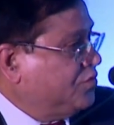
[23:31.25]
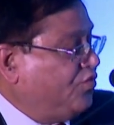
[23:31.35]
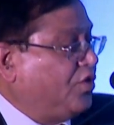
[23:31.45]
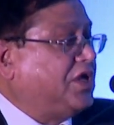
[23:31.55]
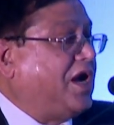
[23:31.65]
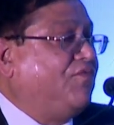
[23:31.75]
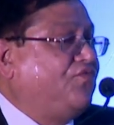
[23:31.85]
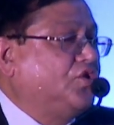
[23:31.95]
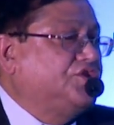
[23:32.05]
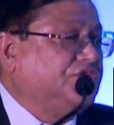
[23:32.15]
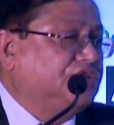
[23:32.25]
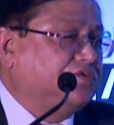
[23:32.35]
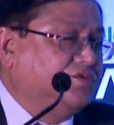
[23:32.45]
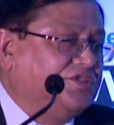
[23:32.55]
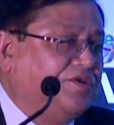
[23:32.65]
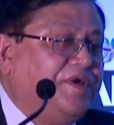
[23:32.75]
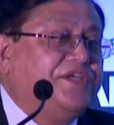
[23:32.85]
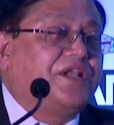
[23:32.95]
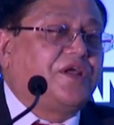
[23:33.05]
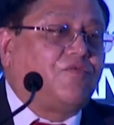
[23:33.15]
For the armed forces, there's a
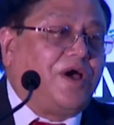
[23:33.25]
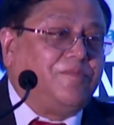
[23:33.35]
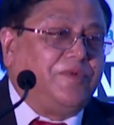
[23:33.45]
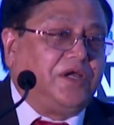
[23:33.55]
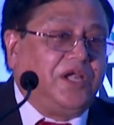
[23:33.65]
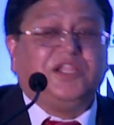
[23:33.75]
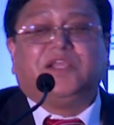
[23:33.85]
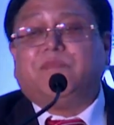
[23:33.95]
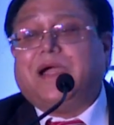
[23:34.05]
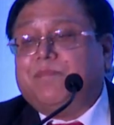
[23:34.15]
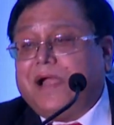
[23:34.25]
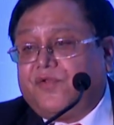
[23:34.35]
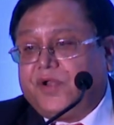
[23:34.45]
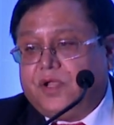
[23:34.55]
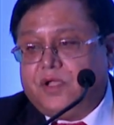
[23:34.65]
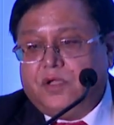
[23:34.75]
major requirement, lithium-ion battery.